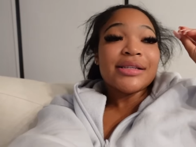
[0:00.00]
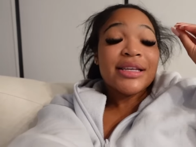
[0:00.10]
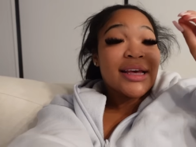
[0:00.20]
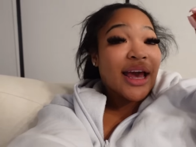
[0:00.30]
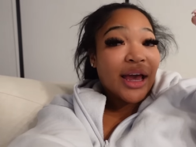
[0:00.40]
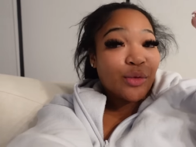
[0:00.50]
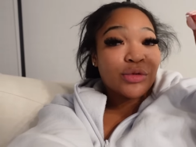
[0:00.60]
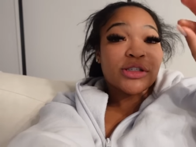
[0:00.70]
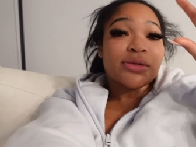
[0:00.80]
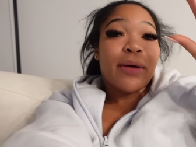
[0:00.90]
Seagate,
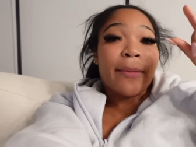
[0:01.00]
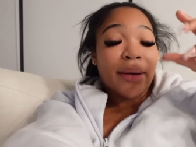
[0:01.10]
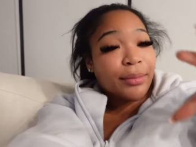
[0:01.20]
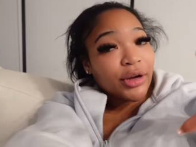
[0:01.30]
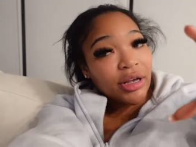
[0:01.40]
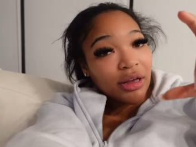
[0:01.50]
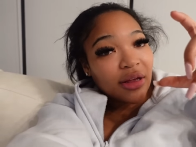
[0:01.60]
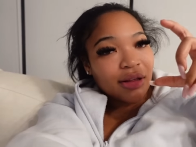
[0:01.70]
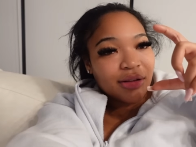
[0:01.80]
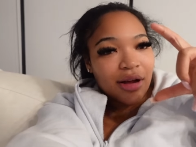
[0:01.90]
which is my memory
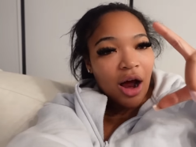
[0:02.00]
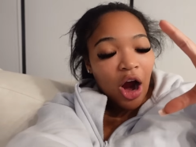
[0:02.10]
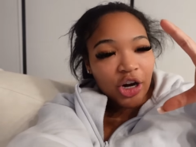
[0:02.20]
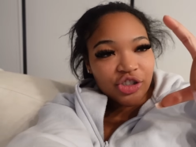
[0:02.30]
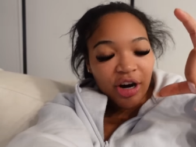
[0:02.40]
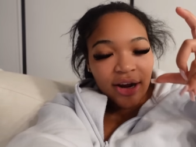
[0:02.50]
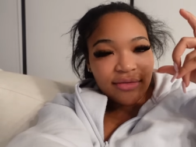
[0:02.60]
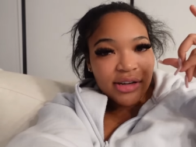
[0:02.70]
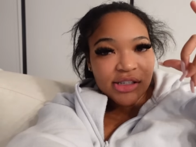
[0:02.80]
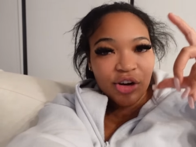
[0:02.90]
hard
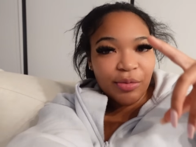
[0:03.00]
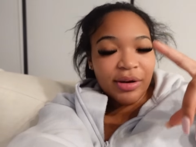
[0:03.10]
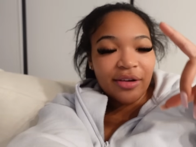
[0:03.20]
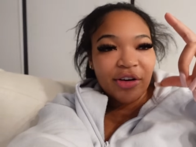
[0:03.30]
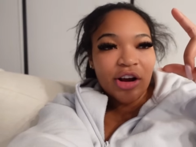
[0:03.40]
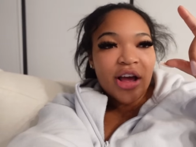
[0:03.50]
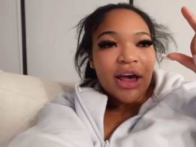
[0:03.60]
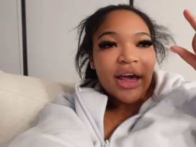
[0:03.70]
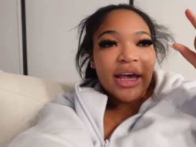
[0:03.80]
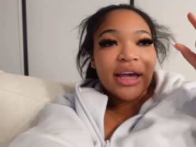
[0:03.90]
drive, disk, or whatever,
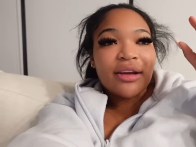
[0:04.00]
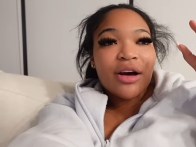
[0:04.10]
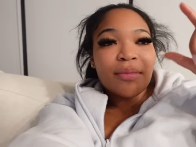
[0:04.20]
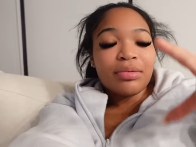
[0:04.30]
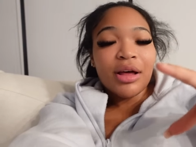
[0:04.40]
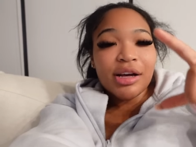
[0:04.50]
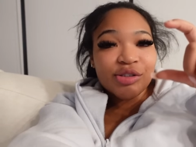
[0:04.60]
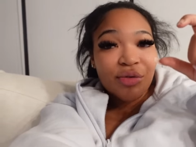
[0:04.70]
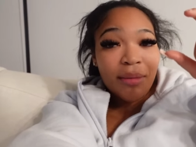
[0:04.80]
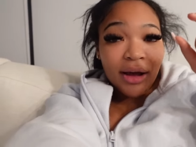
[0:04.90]
it
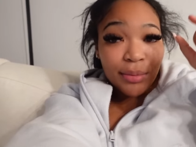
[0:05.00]
unplugs from my